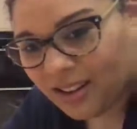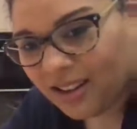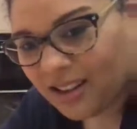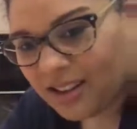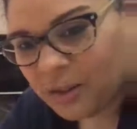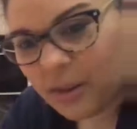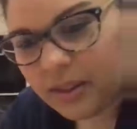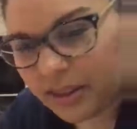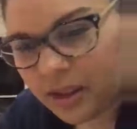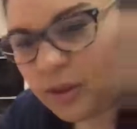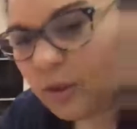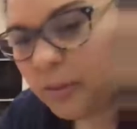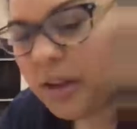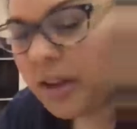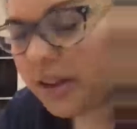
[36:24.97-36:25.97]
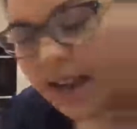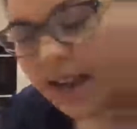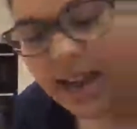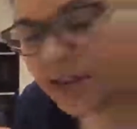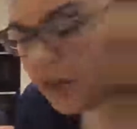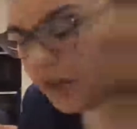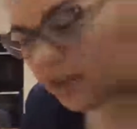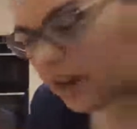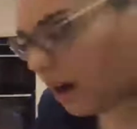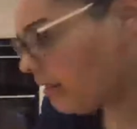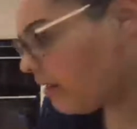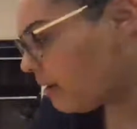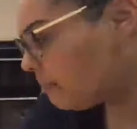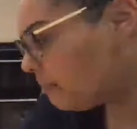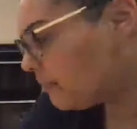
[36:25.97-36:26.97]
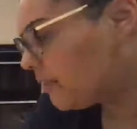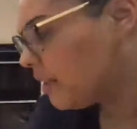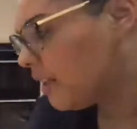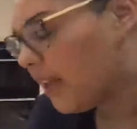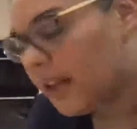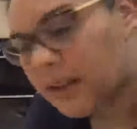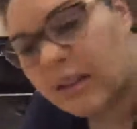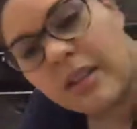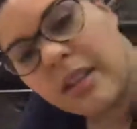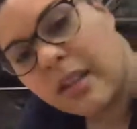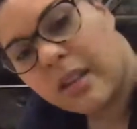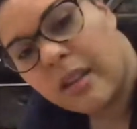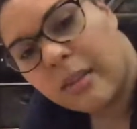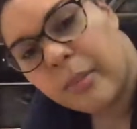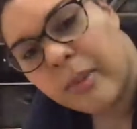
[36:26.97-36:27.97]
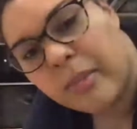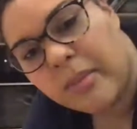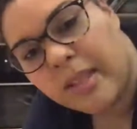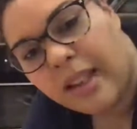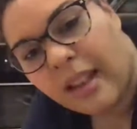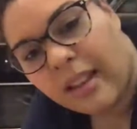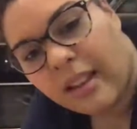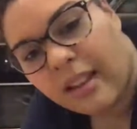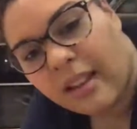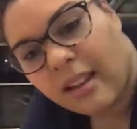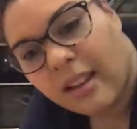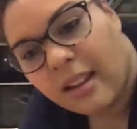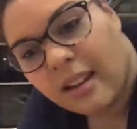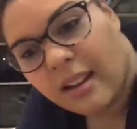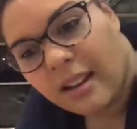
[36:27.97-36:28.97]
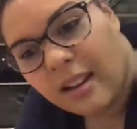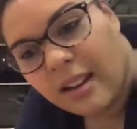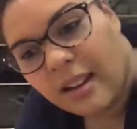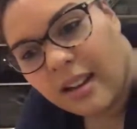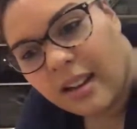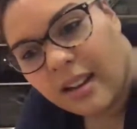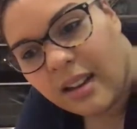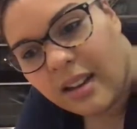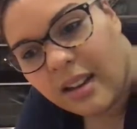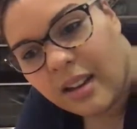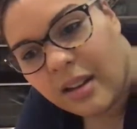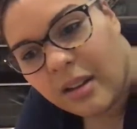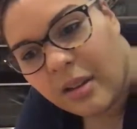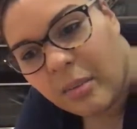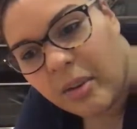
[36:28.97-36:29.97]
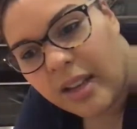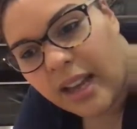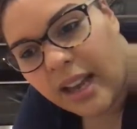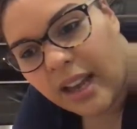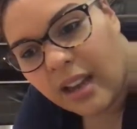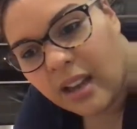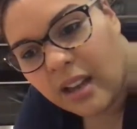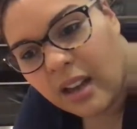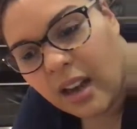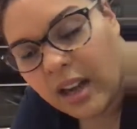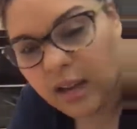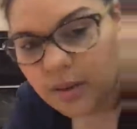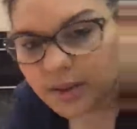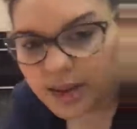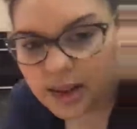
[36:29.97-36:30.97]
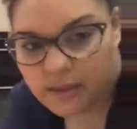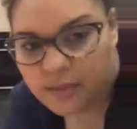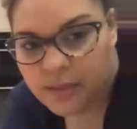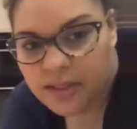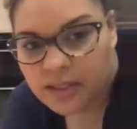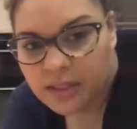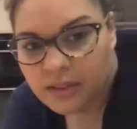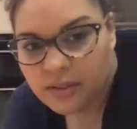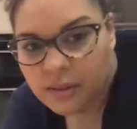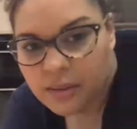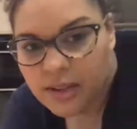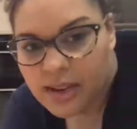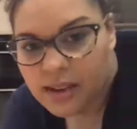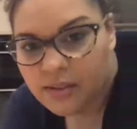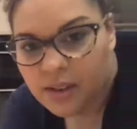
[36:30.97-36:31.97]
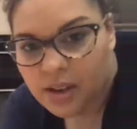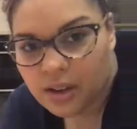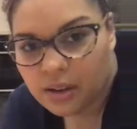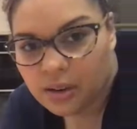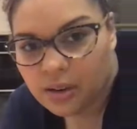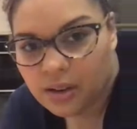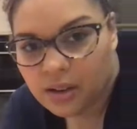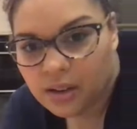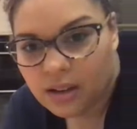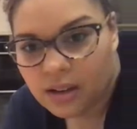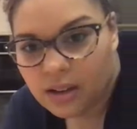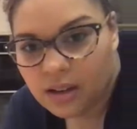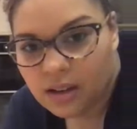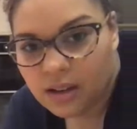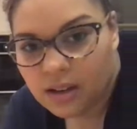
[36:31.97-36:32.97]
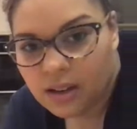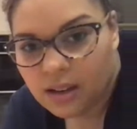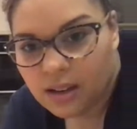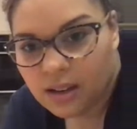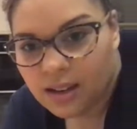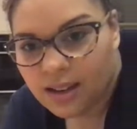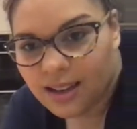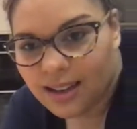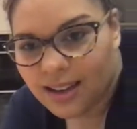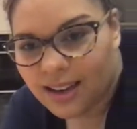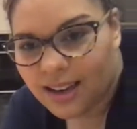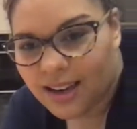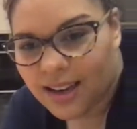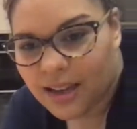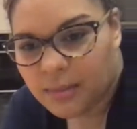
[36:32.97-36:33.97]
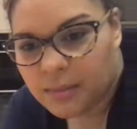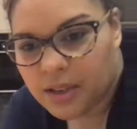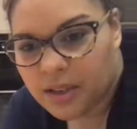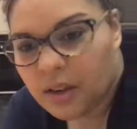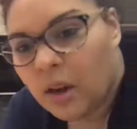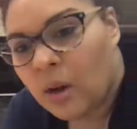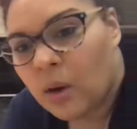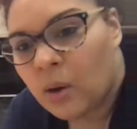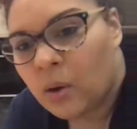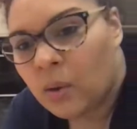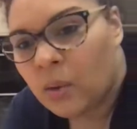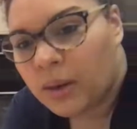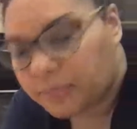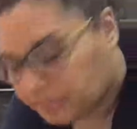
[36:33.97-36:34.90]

So I think you'll be okay. Just cut them and put them together. But yeah, are you okay for me to love you and leave you? Let me know.